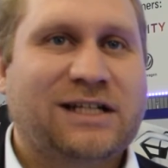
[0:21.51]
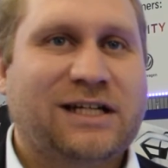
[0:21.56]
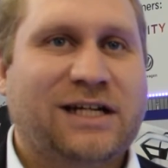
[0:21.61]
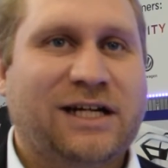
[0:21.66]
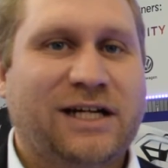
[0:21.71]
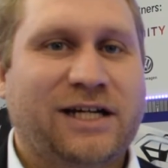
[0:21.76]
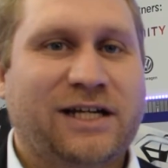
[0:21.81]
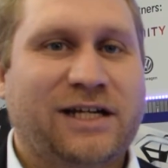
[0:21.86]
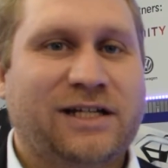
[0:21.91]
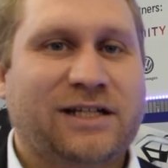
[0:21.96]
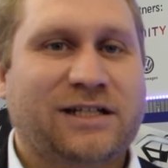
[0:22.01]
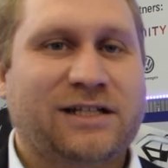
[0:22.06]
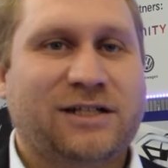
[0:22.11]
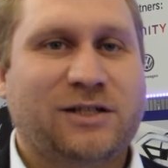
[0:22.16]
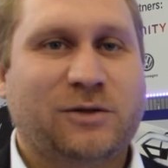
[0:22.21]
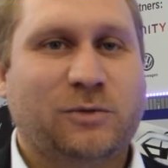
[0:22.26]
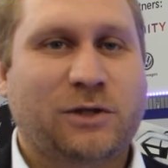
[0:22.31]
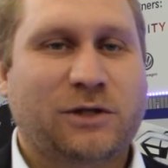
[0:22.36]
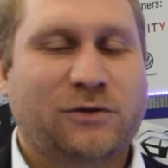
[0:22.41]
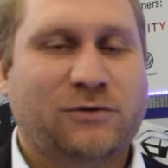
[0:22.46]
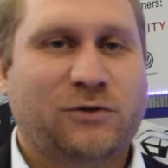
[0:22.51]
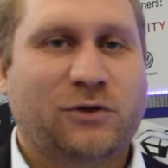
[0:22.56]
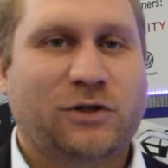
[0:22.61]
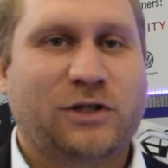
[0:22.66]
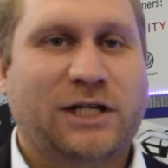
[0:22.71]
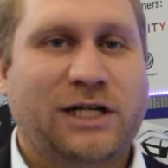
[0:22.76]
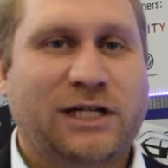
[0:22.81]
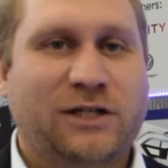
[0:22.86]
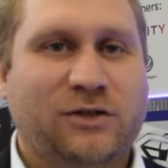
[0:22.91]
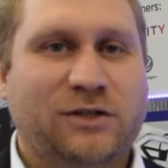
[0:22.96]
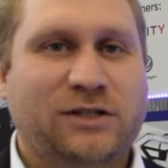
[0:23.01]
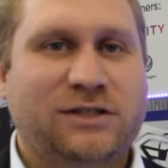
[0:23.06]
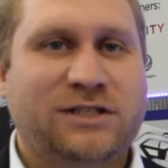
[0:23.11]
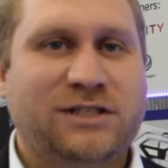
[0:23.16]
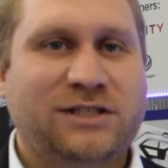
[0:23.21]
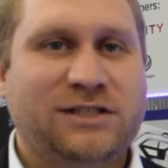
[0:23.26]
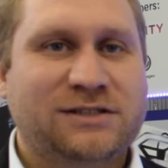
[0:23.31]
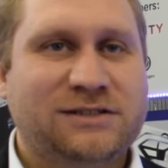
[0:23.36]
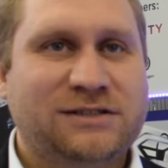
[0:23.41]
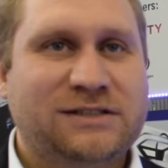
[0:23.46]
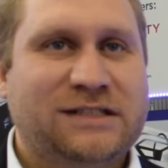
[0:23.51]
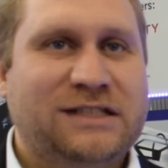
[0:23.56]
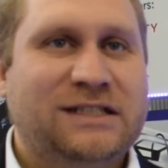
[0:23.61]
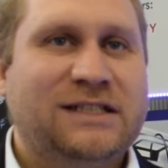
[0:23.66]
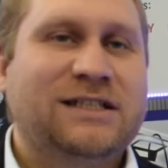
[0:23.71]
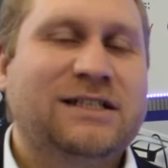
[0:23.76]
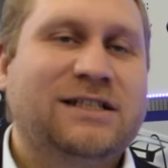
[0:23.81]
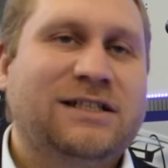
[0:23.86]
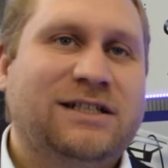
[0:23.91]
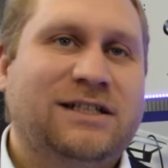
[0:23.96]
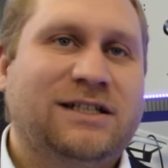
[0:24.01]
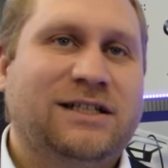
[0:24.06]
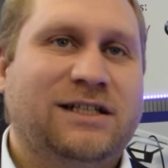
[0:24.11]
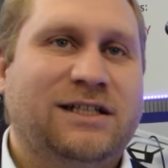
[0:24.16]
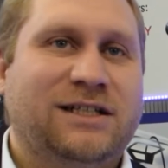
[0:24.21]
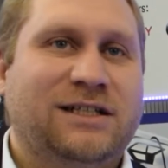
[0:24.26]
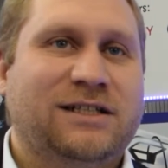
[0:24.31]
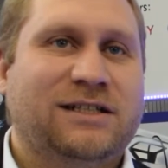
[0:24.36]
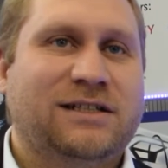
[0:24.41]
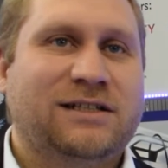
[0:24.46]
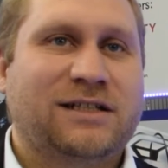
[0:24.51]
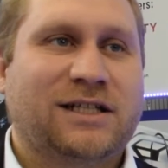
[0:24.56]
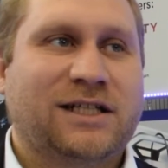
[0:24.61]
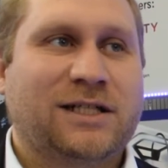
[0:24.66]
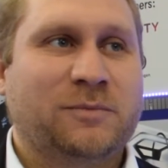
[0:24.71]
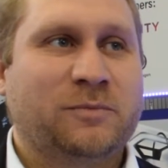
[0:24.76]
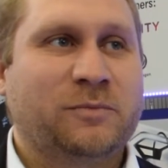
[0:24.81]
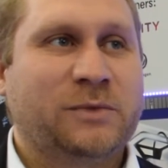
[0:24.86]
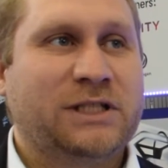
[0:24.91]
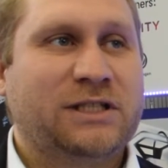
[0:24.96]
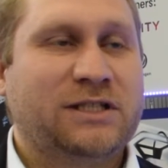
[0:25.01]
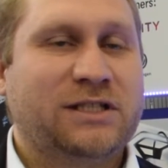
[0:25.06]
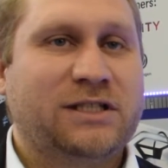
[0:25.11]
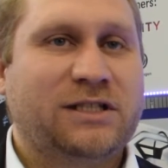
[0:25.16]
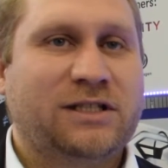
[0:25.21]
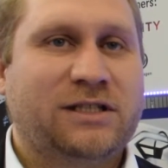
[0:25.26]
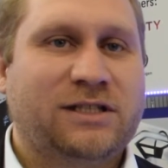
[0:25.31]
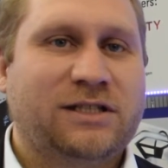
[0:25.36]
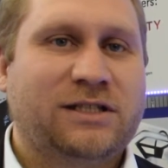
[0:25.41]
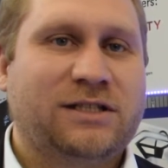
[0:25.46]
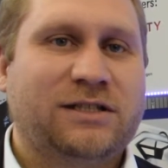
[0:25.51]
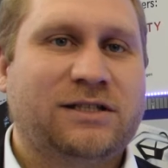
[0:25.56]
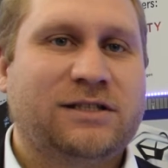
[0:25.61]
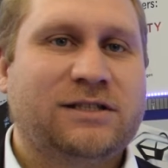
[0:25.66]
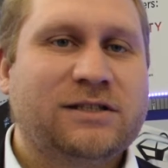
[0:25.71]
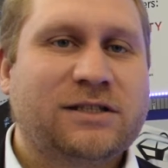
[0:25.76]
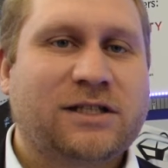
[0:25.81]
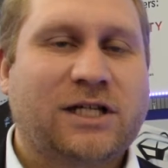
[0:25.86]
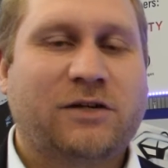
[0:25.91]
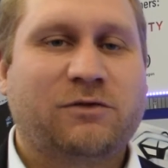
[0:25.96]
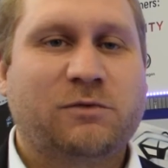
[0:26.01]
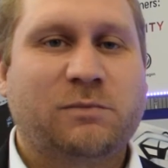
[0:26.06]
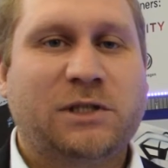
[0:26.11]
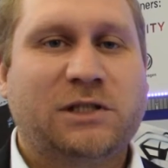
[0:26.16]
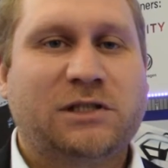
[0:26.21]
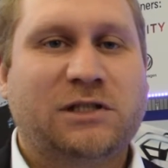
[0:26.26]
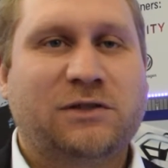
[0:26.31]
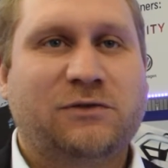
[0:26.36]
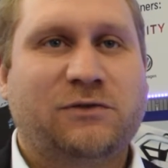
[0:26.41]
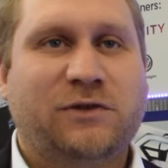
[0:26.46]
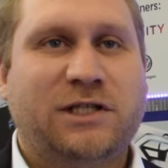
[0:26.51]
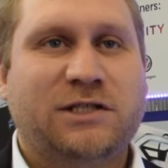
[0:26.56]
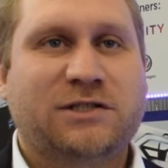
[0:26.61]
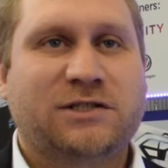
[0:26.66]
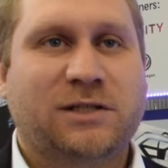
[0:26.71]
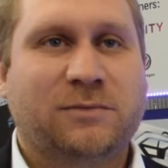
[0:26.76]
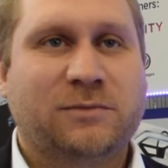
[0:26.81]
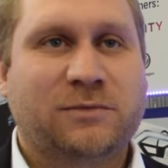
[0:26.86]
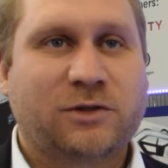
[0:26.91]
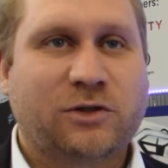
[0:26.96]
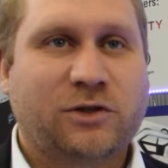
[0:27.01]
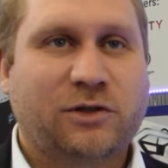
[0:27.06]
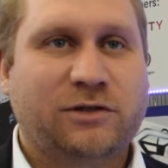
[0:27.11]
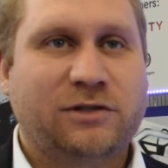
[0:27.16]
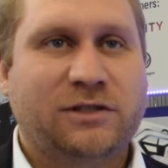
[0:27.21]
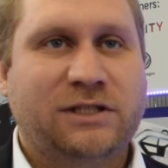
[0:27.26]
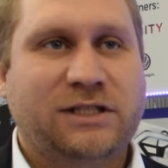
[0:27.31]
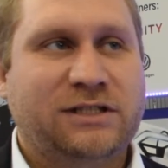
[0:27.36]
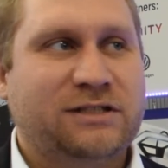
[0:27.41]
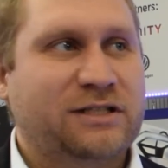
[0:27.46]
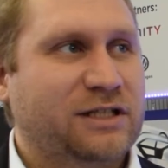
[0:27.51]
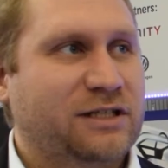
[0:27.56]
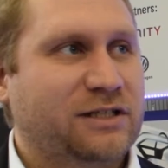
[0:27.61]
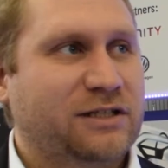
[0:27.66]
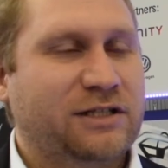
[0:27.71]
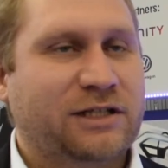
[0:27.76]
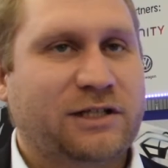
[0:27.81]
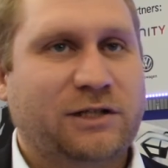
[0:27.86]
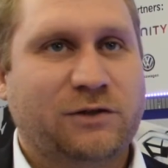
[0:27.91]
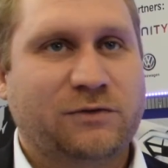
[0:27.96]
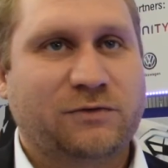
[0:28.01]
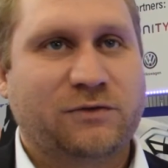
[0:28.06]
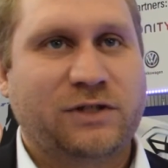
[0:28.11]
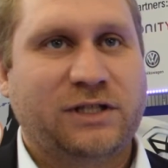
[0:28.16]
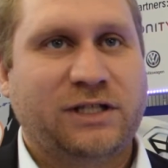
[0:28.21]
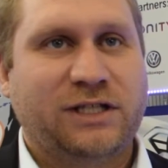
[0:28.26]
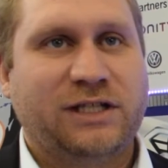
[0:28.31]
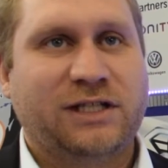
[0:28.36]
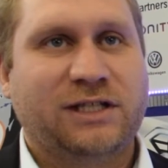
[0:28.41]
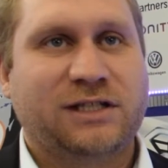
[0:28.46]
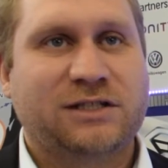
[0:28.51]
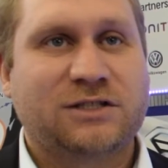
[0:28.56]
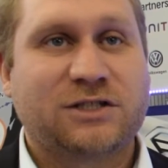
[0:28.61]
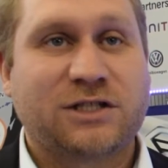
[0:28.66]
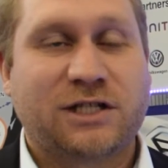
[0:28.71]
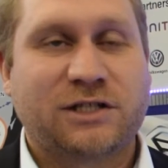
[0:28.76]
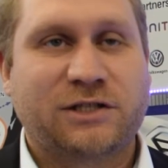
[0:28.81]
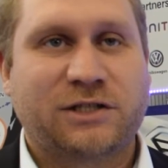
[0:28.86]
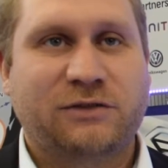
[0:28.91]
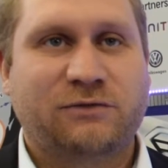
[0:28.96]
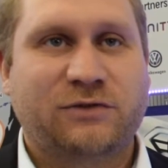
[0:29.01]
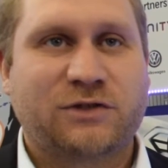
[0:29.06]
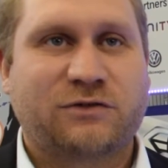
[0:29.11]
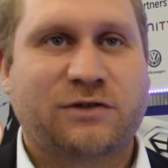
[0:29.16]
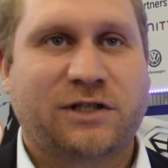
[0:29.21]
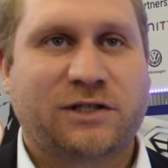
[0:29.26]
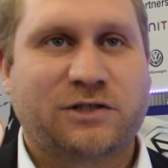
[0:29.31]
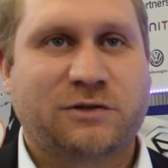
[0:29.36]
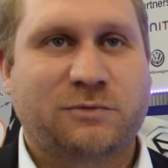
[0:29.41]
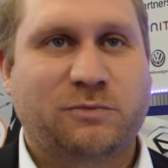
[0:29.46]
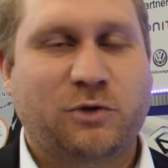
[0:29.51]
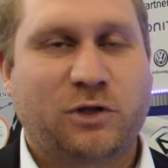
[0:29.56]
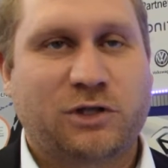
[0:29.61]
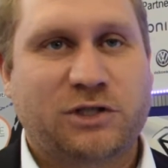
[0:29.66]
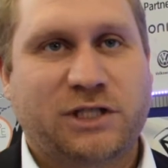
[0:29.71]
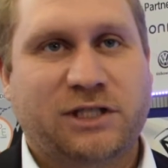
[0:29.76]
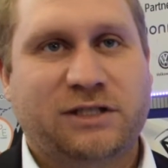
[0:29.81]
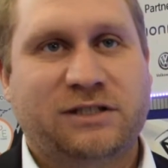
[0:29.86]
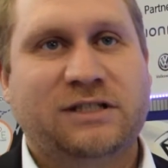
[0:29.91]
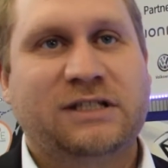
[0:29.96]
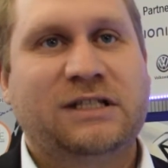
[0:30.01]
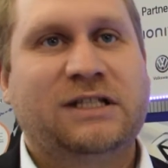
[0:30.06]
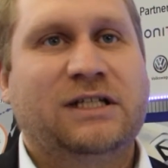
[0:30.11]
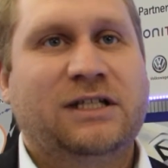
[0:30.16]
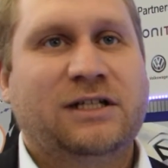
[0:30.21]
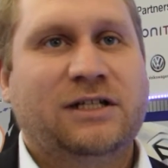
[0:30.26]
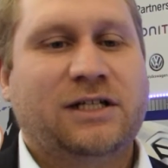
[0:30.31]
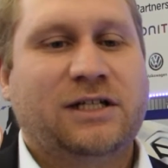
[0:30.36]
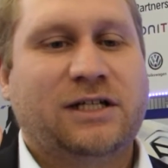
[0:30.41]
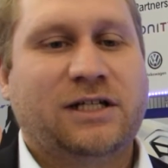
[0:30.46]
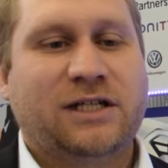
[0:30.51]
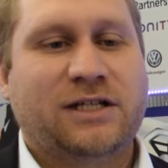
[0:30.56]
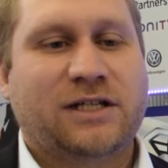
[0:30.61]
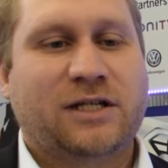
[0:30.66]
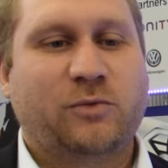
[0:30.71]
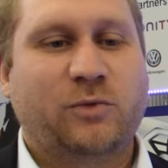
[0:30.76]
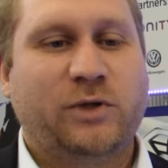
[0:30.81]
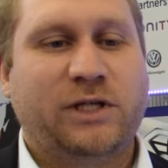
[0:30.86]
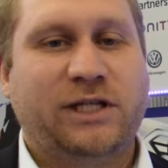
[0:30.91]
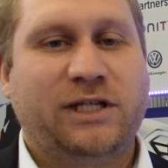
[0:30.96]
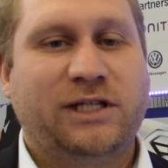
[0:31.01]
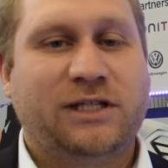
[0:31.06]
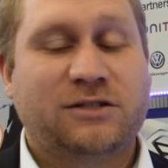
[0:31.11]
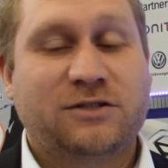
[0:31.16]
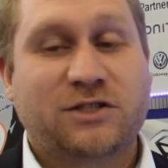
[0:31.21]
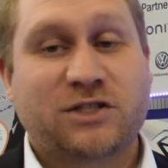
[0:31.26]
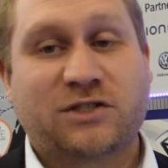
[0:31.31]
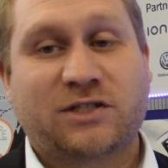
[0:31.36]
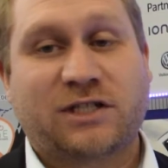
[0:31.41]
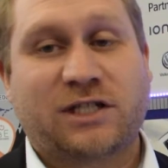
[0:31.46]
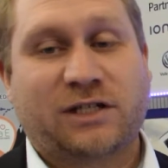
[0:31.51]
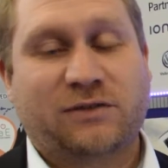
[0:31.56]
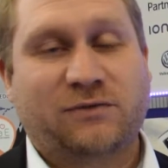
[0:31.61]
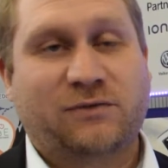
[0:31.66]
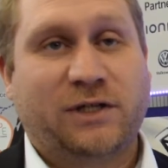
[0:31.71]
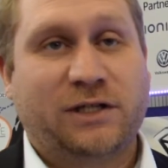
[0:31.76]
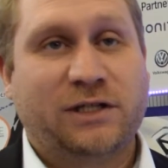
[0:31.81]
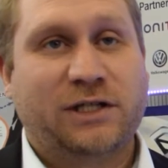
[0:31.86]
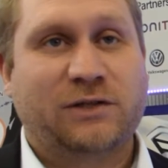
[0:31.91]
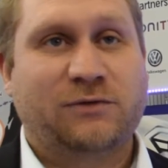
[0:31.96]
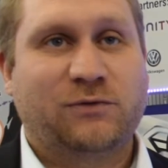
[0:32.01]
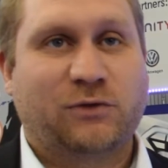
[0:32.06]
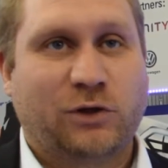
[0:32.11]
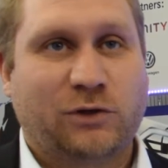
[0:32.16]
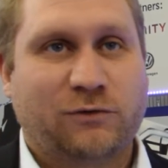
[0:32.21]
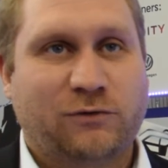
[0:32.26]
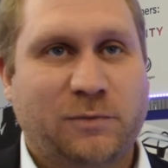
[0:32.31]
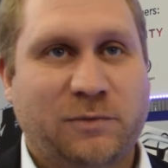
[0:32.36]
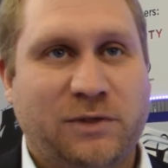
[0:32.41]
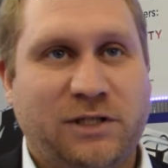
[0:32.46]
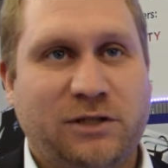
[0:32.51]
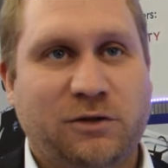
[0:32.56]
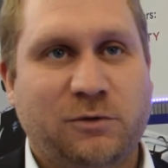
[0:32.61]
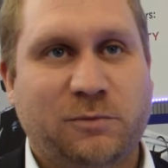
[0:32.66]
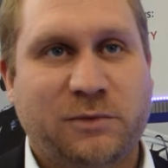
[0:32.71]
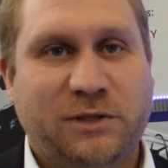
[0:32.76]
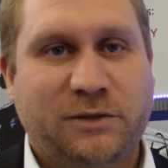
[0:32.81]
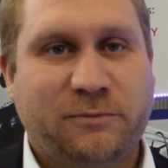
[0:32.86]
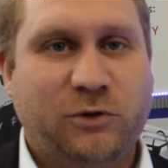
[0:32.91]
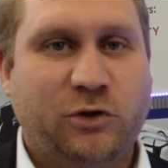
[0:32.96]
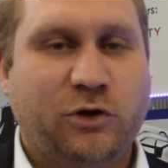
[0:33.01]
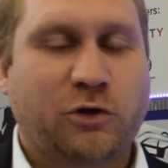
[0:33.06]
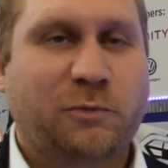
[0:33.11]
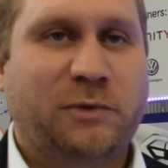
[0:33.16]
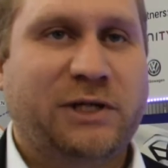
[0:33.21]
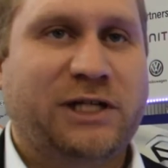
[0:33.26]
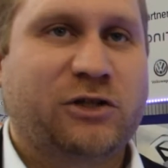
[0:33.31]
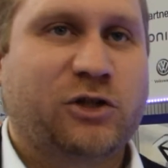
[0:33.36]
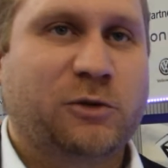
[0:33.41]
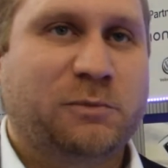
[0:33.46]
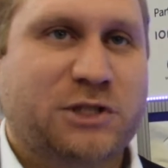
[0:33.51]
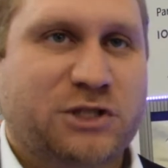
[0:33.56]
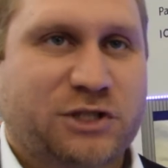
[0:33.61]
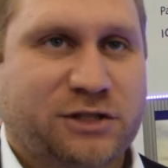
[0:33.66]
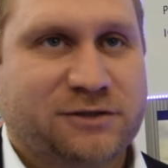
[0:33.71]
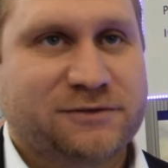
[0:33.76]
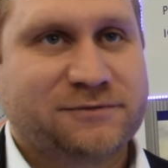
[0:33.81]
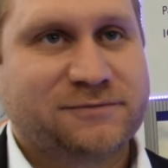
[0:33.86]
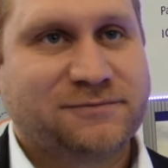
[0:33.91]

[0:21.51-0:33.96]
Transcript: I work for Ionity, and I'm in governmental affairs. I'm currently taking care of the charging infrastructure project that we just got funding for from the European Commission.